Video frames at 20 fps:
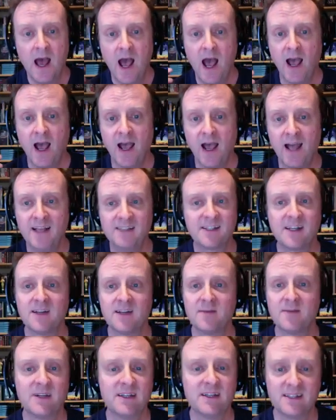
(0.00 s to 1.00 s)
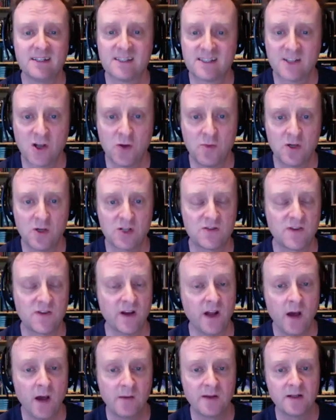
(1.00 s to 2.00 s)
It's going to be so much
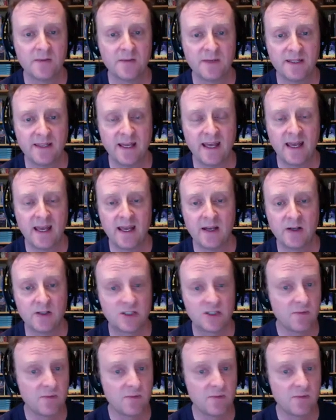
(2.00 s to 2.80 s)
fun. I'm going to be there.